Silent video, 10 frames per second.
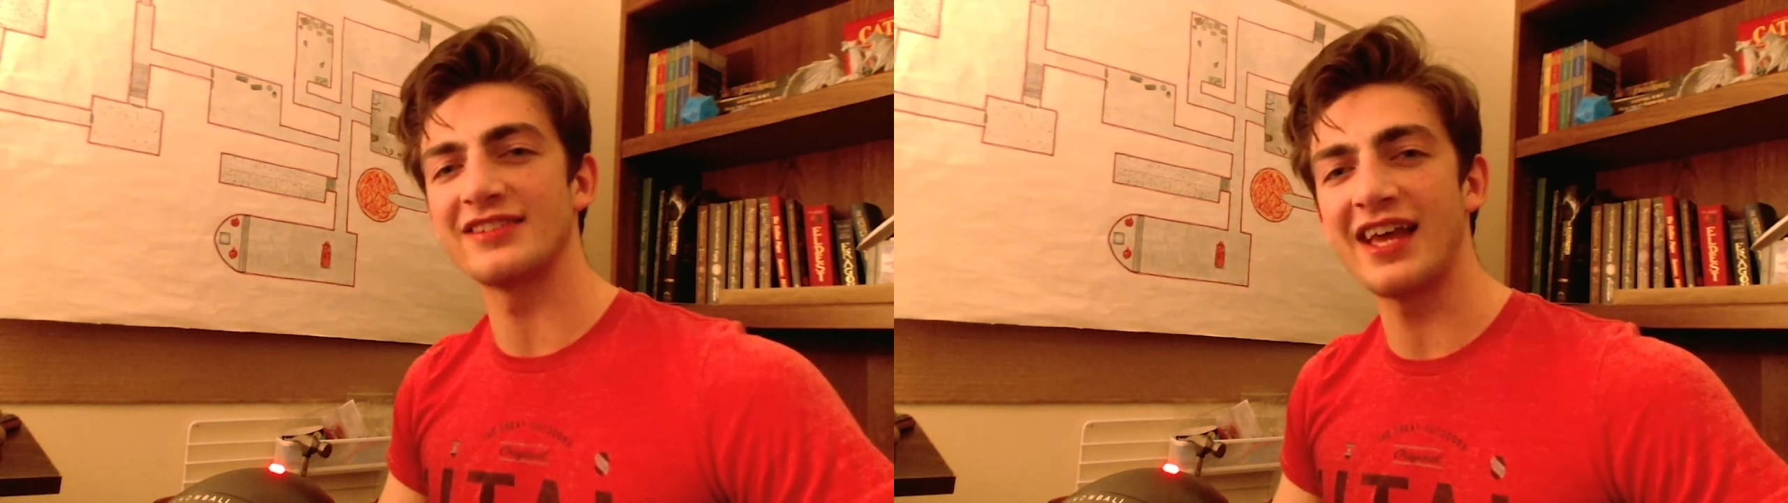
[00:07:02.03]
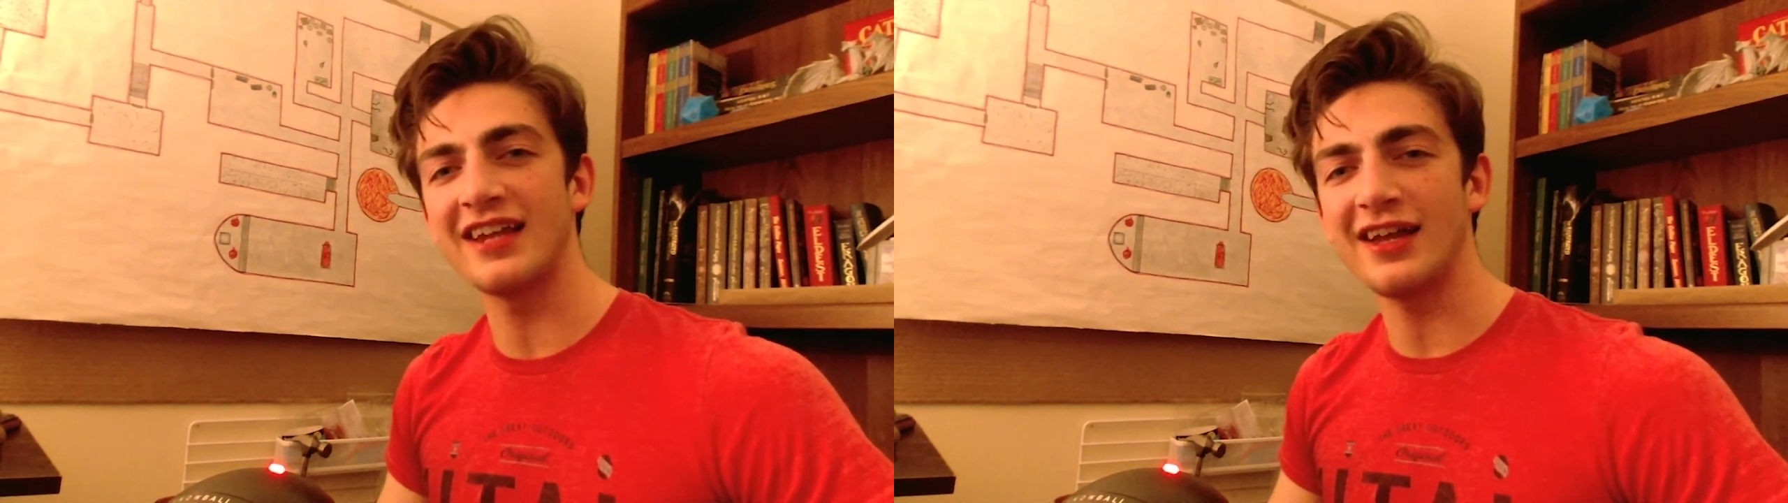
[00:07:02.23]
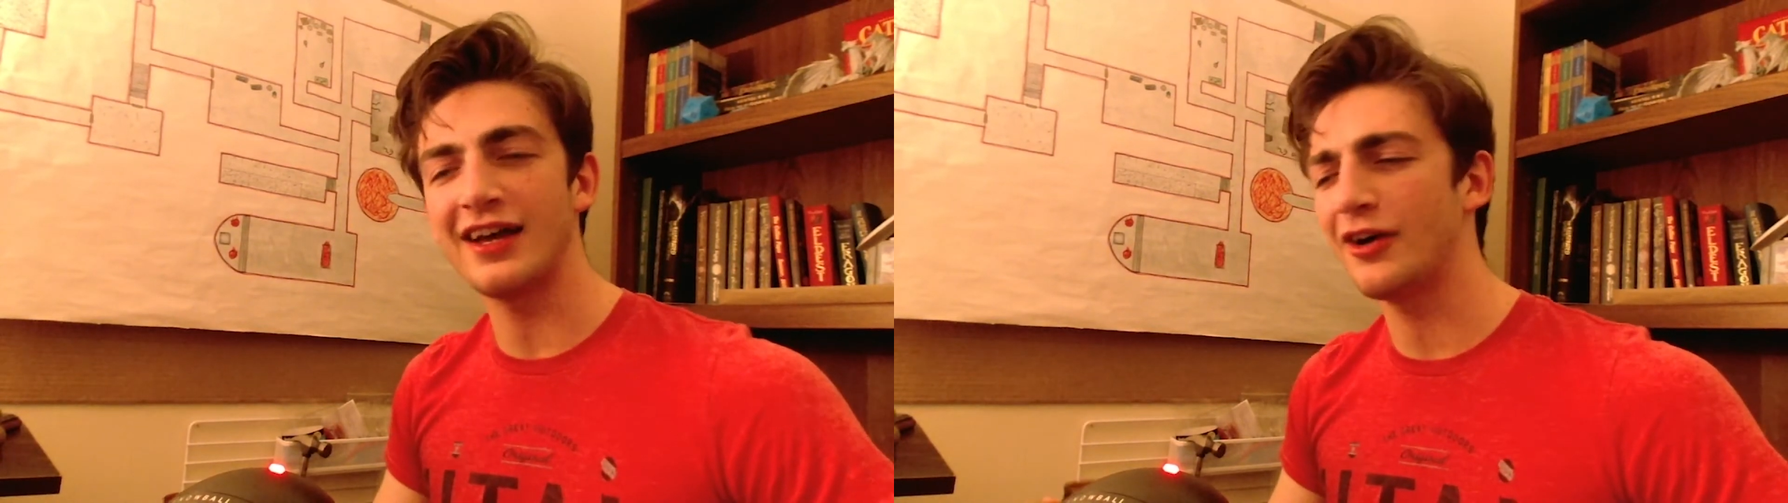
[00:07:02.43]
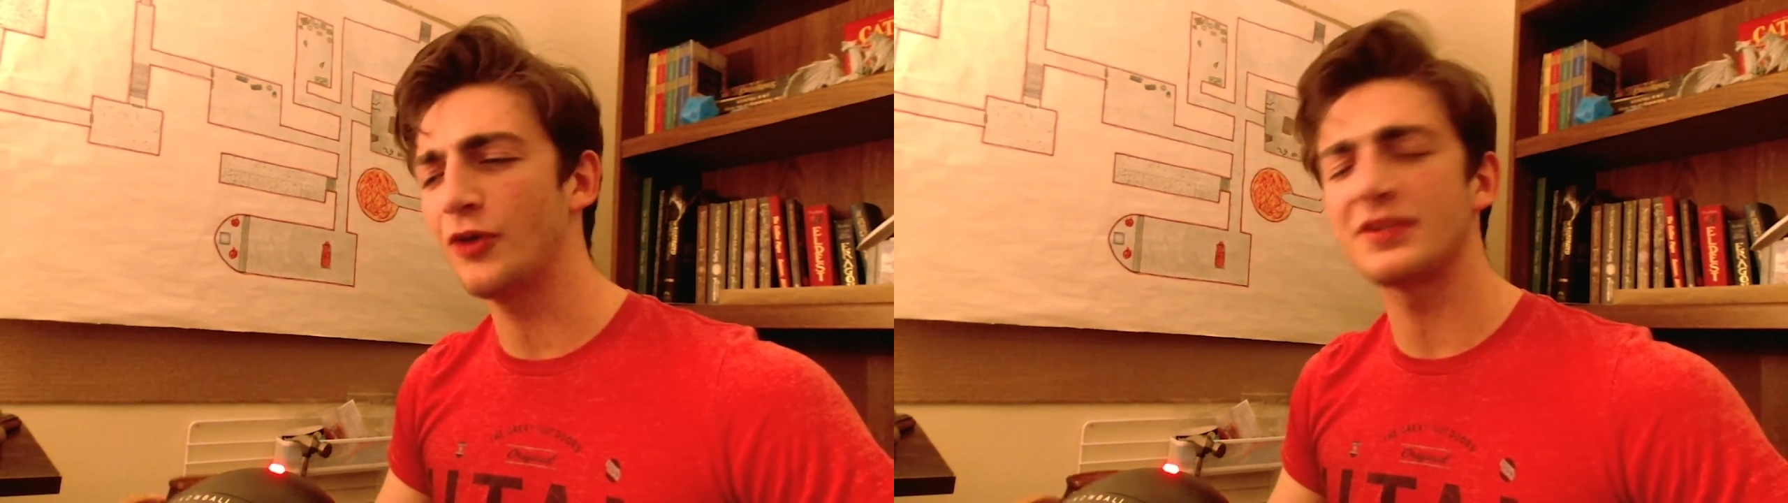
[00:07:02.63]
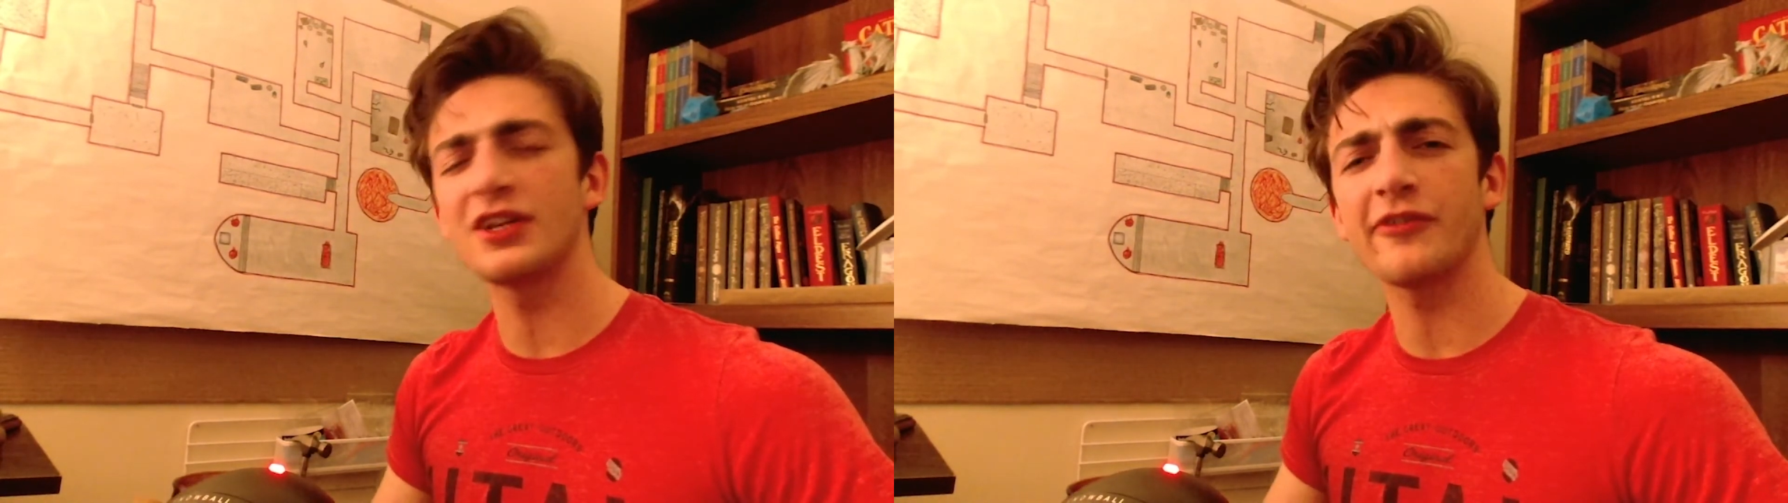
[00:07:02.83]
and hope
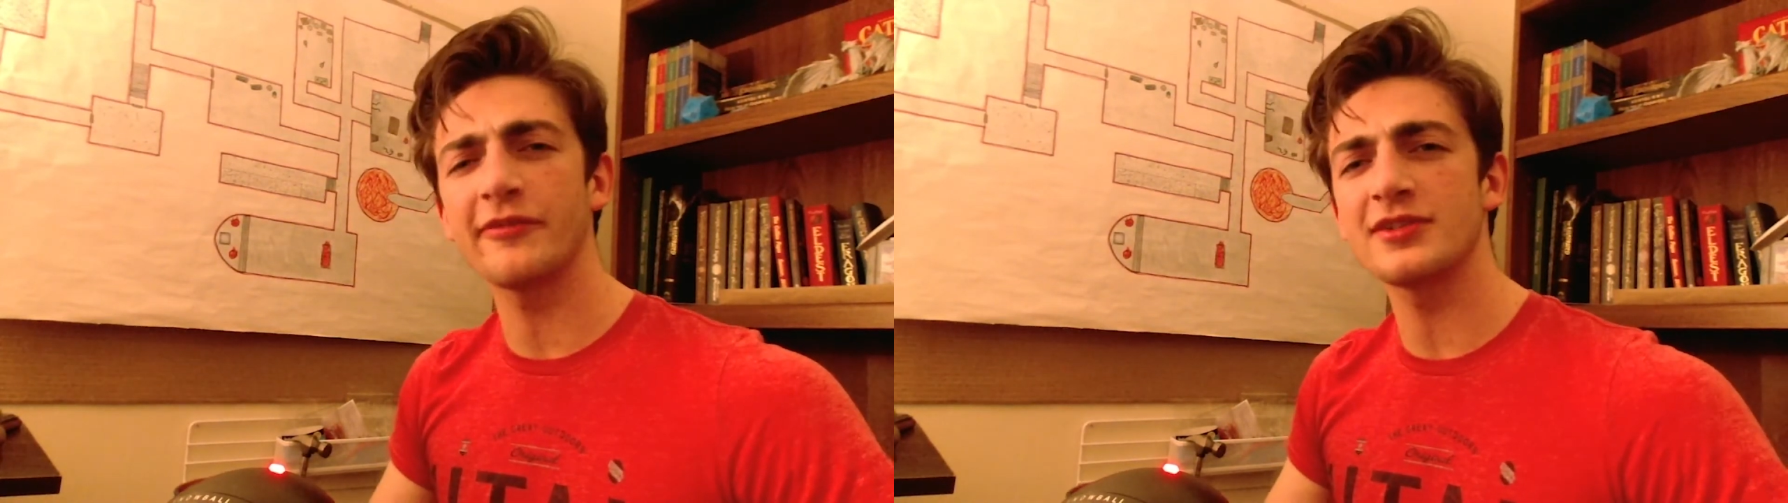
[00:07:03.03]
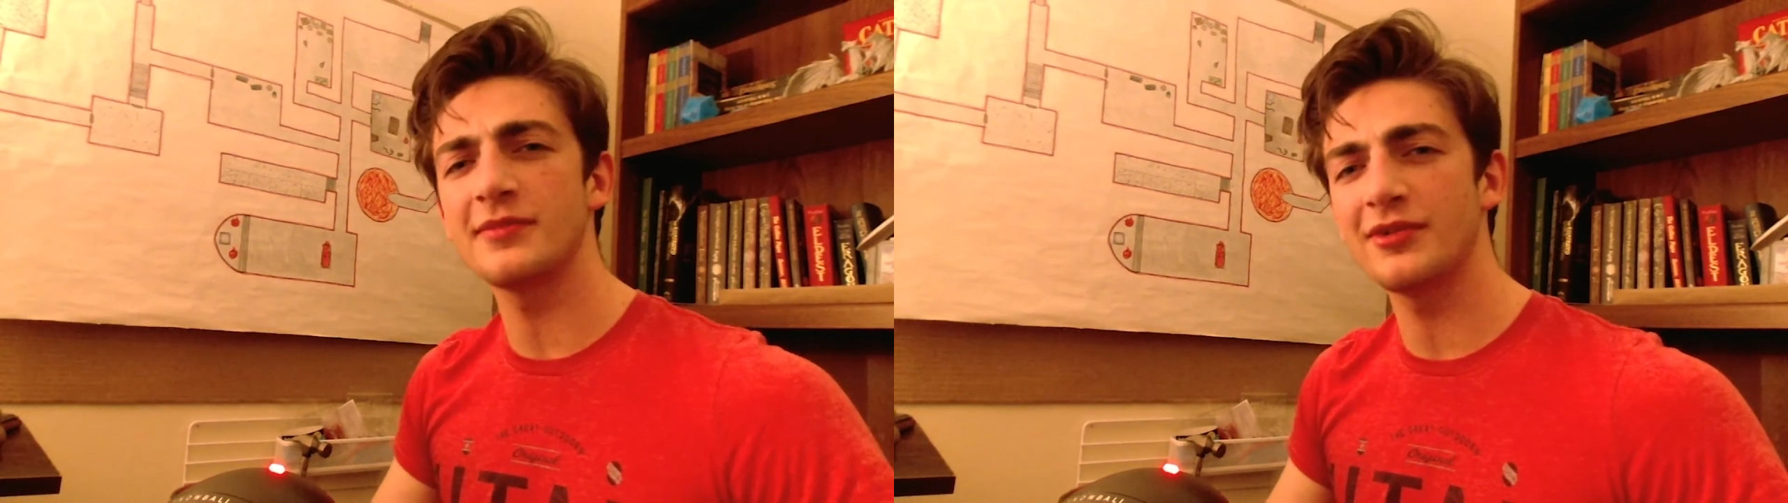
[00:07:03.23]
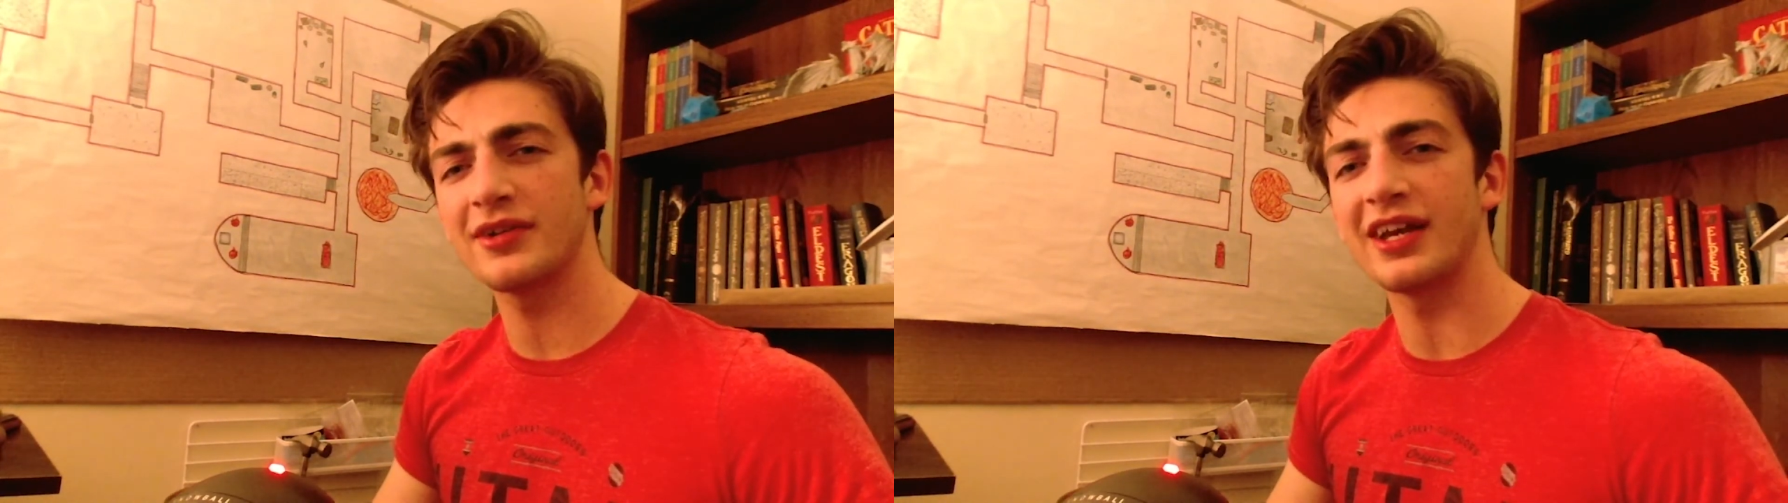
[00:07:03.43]
to hear from some of you again.